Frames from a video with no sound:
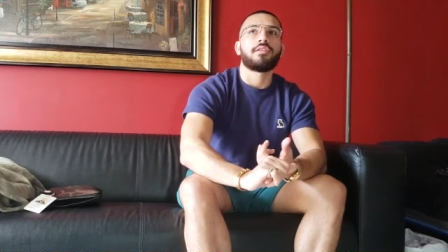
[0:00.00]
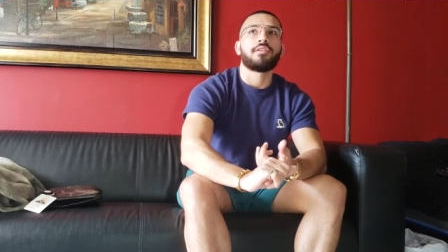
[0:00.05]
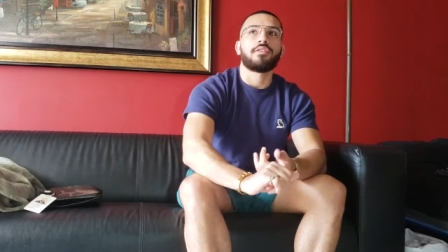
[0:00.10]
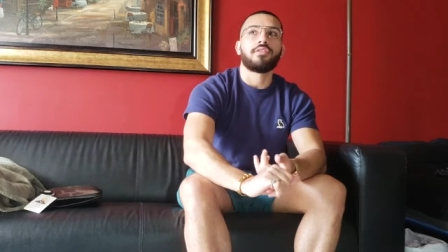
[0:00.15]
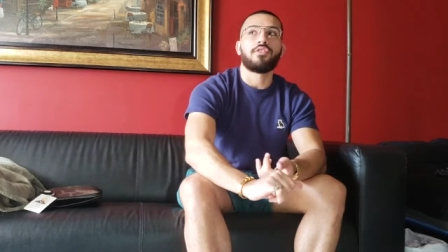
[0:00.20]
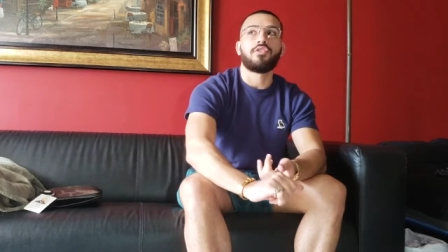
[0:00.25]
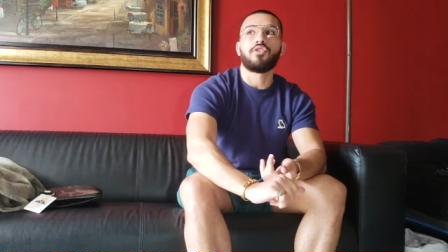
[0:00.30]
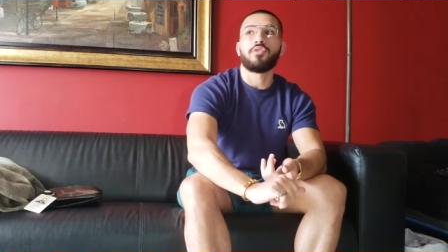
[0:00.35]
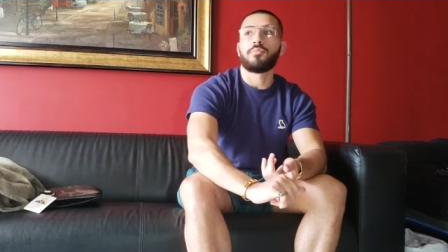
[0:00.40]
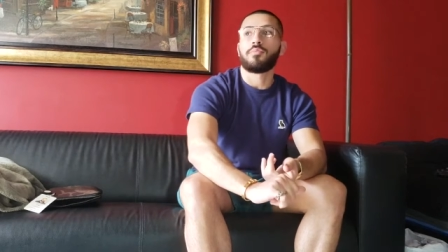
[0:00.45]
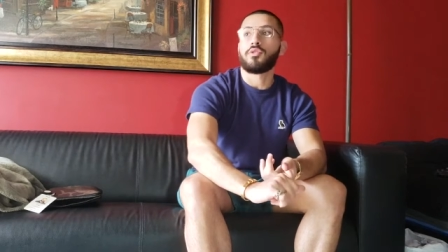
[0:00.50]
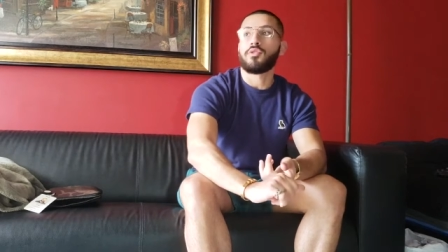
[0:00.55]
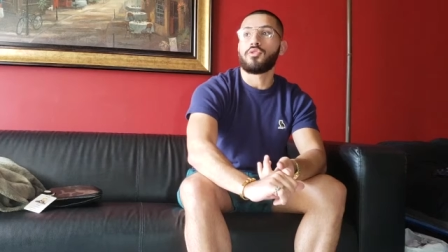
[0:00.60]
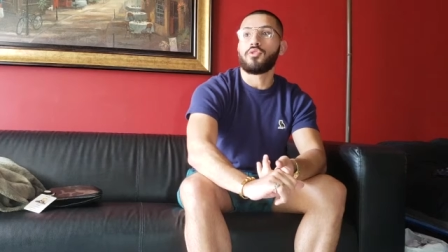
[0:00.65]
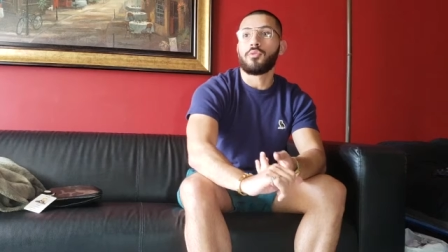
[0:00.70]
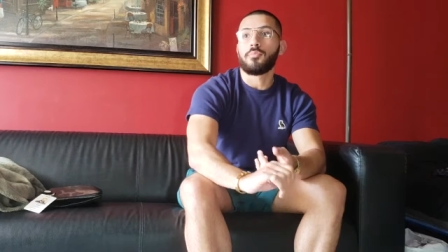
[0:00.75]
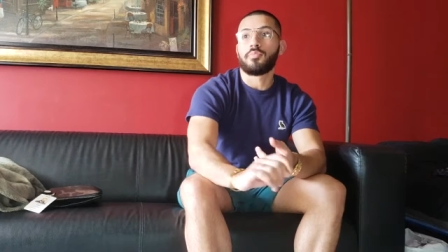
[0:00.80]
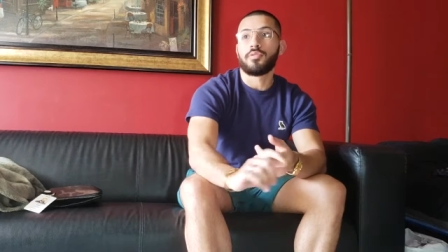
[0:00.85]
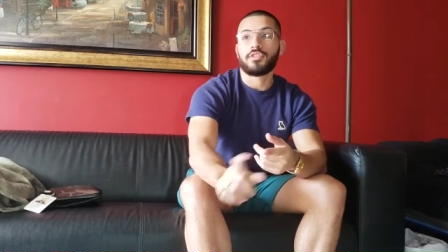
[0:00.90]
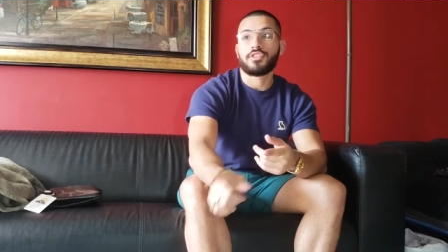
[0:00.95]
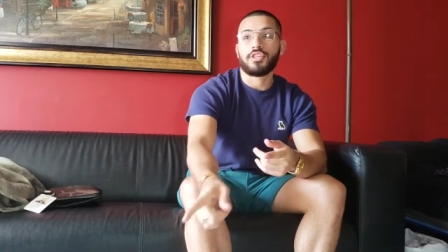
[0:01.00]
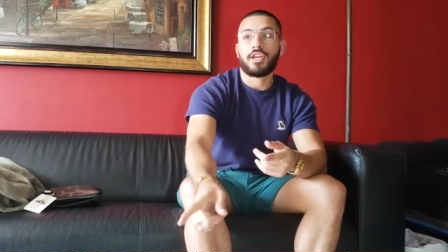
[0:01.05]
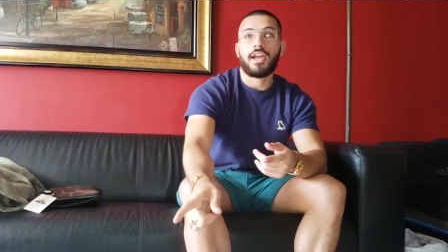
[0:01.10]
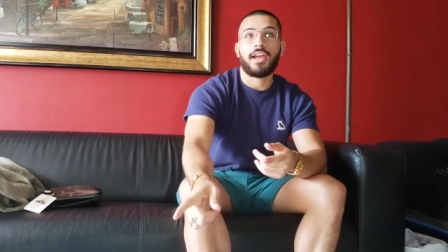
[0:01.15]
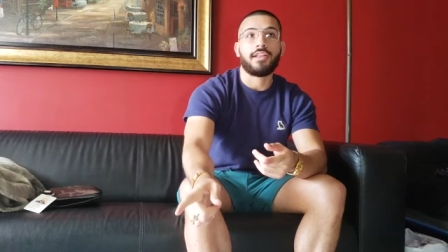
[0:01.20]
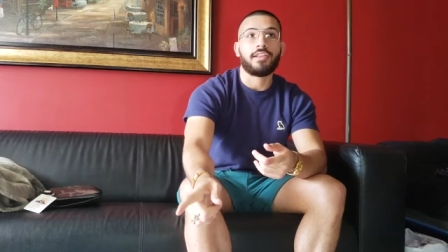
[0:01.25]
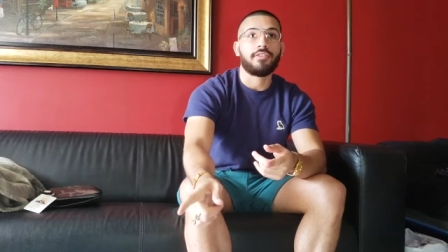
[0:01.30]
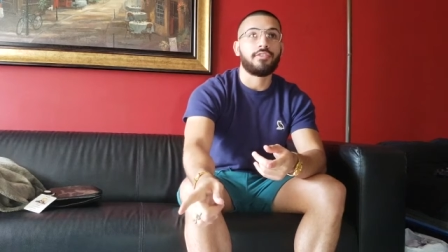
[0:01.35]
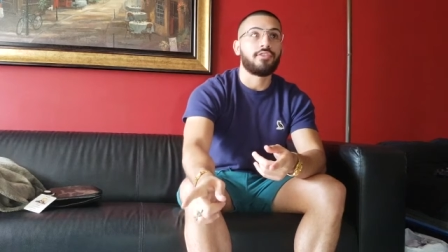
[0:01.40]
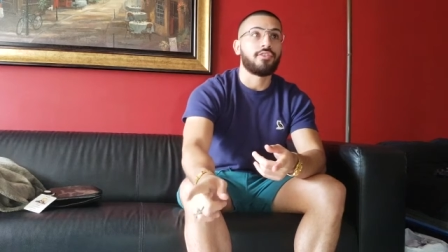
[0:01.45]
yo, bro, don't put your
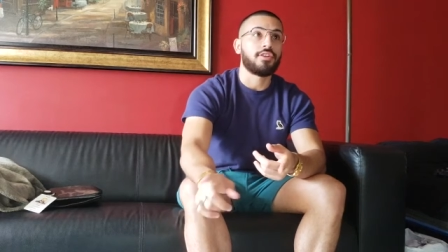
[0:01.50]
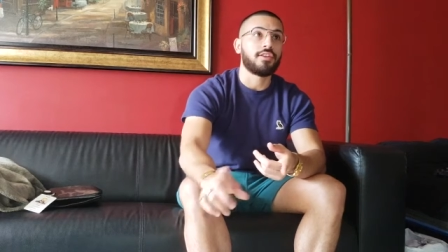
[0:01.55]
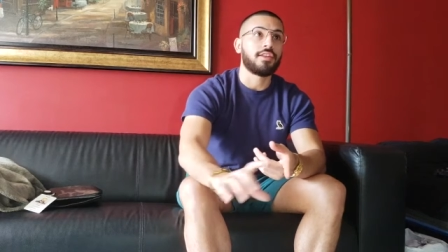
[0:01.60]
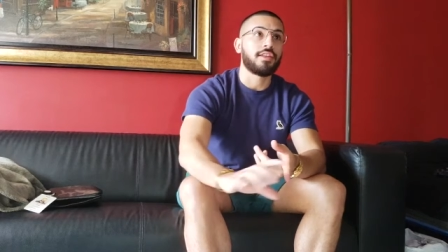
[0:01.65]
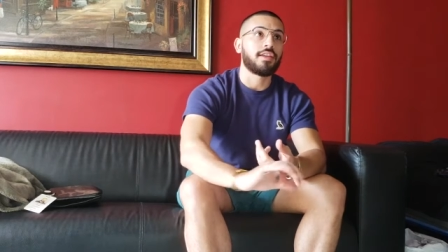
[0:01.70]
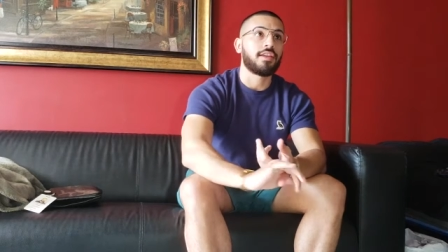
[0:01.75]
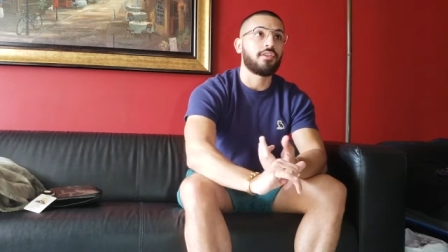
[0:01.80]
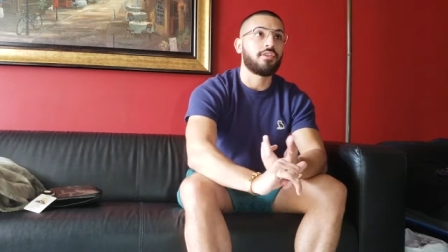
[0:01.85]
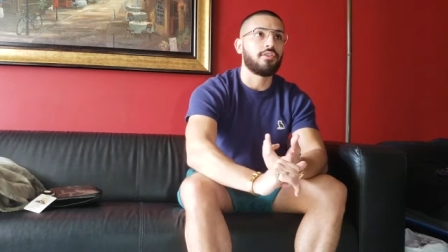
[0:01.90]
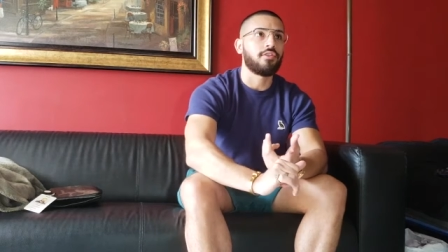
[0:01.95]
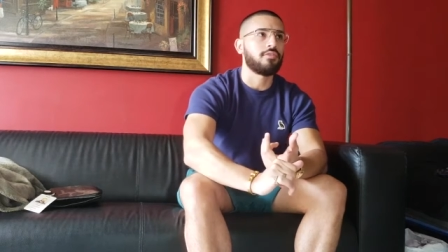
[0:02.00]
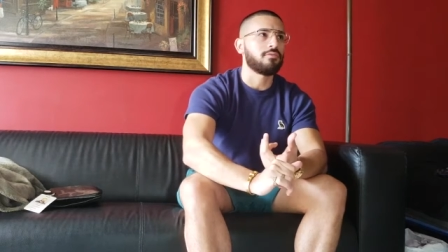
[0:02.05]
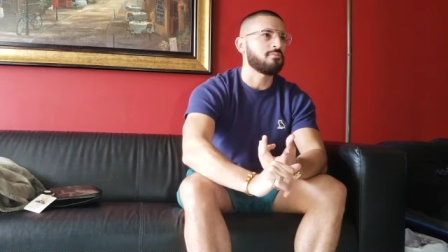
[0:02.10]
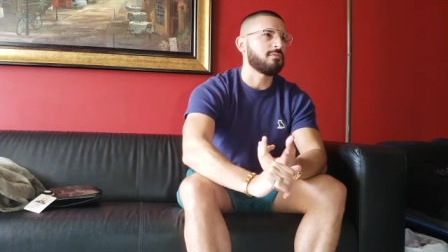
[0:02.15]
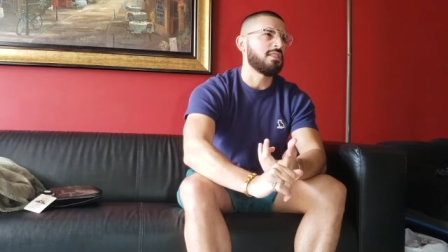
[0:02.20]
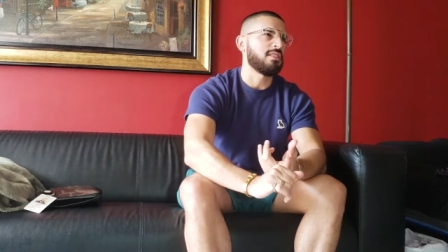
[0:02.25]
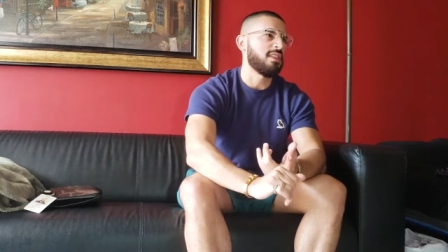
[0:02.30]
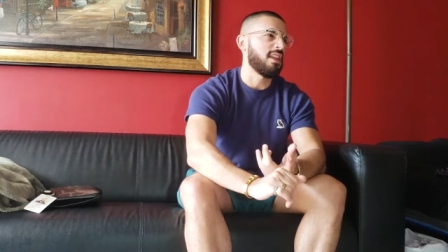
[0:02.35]
hand in there, you're gonna get hurt.